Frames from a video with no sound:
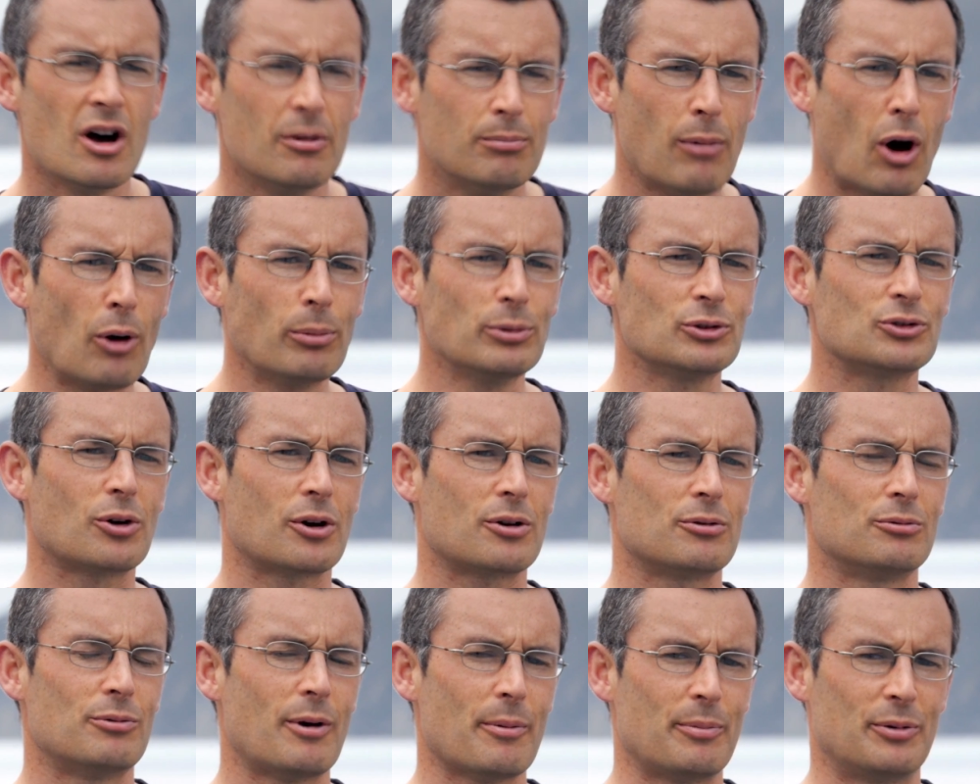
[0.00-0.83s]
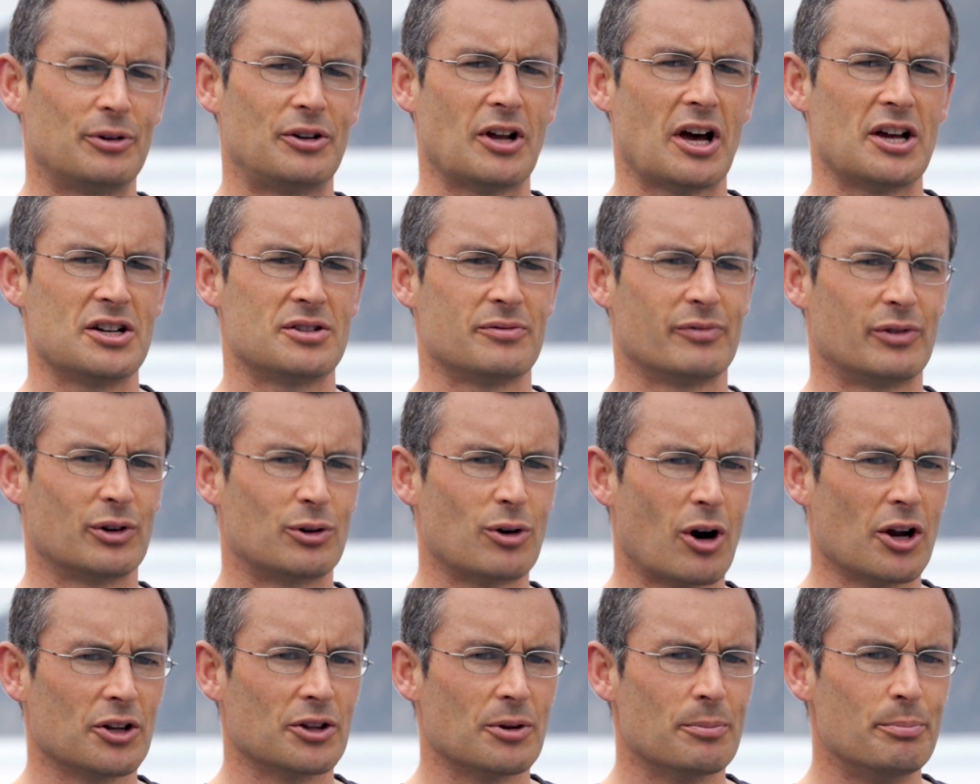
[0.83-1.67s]
Marlborough's got a reputation for
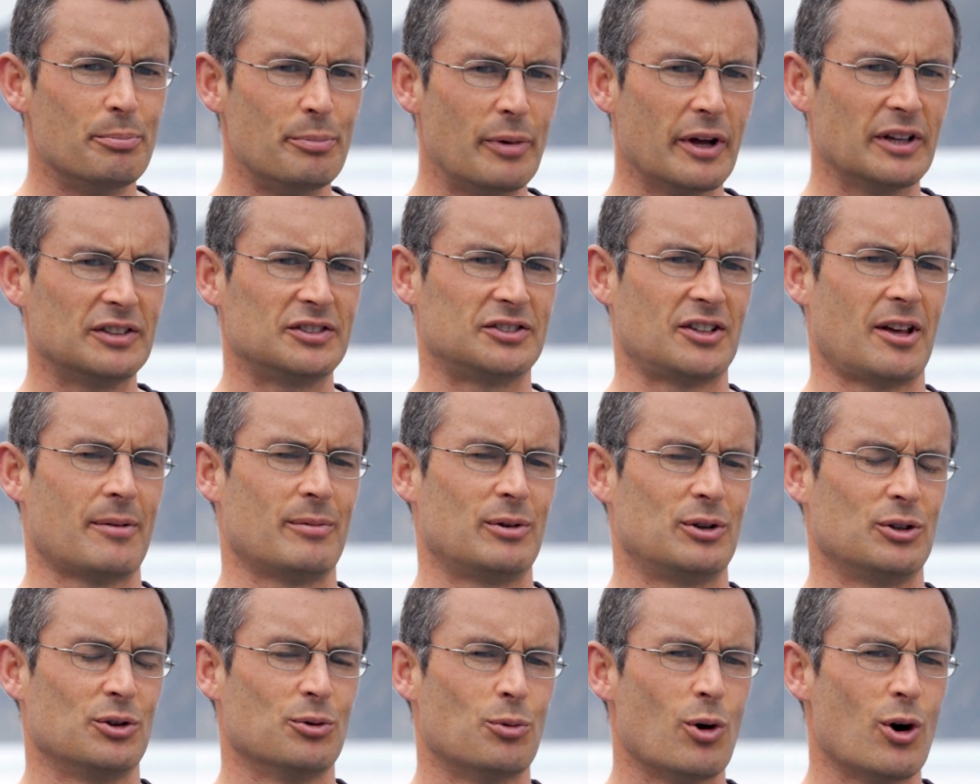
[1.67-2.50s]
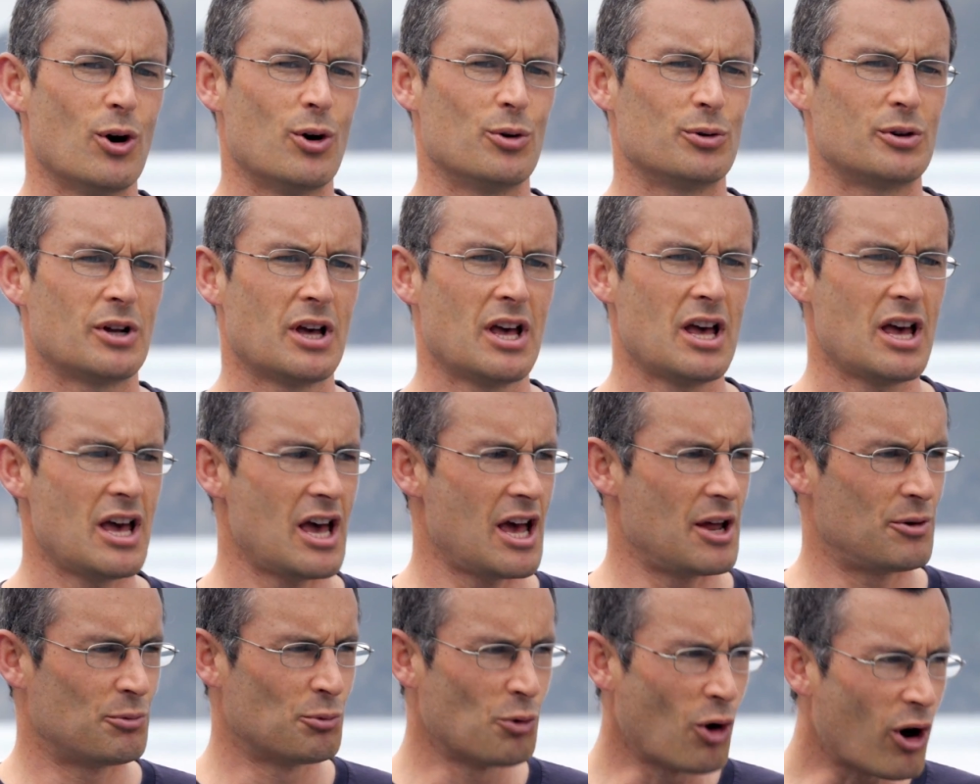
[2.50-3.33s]
growing the best salmon in the world,
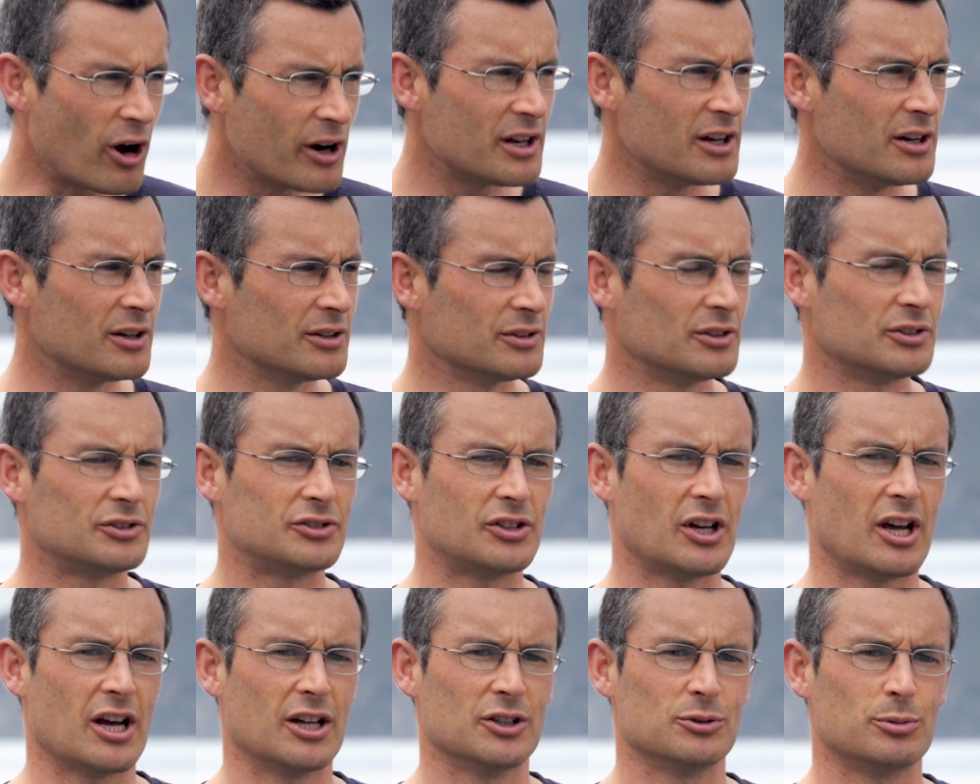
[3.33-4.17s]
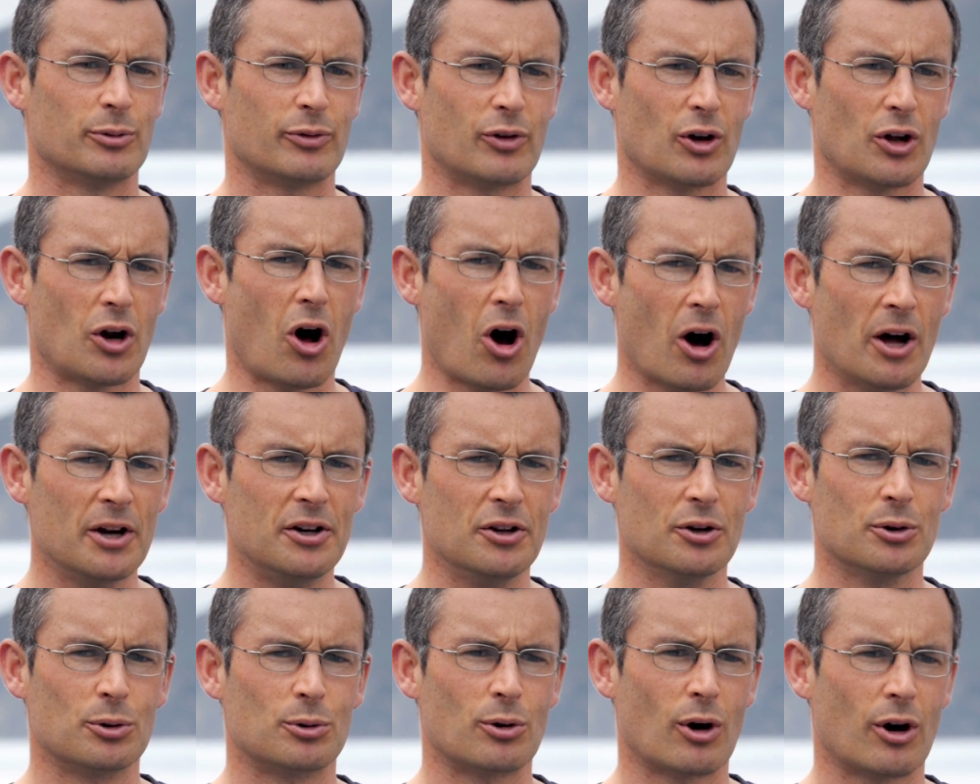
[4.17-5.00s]
and right here in the Sounds we've got
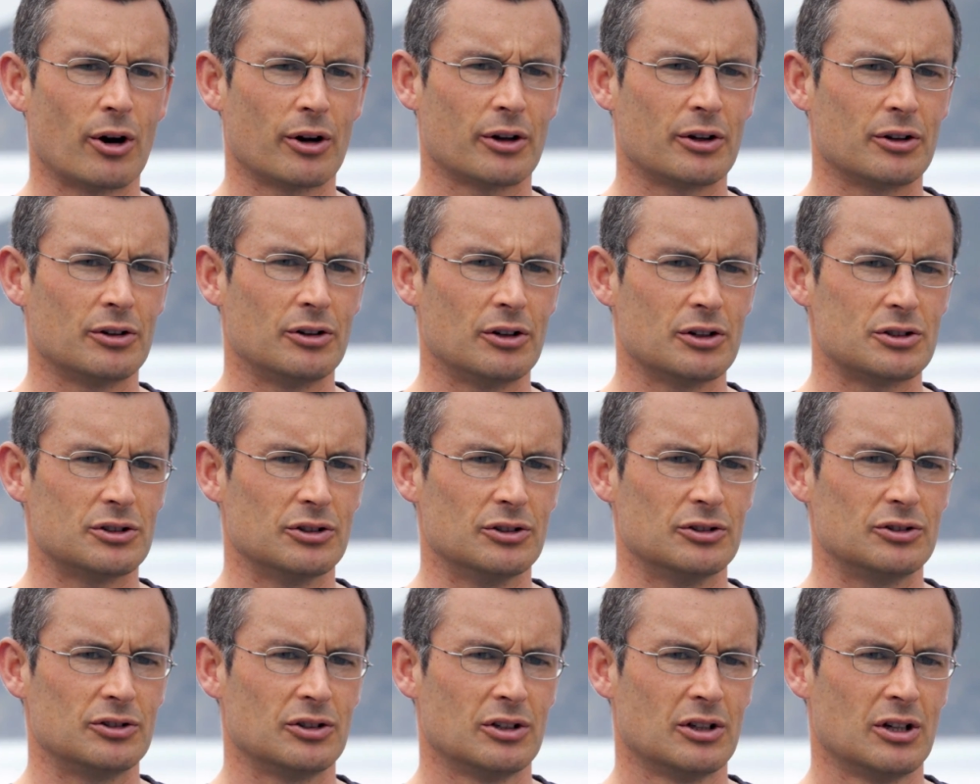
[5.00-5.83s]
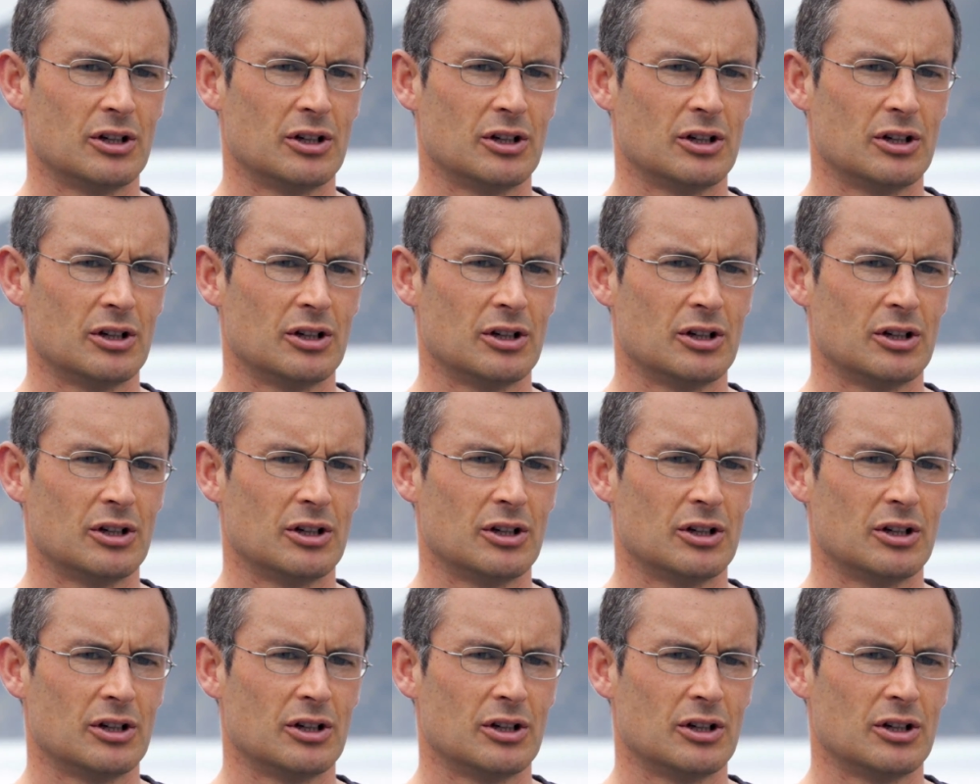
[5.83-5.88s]
ideal growing conditions.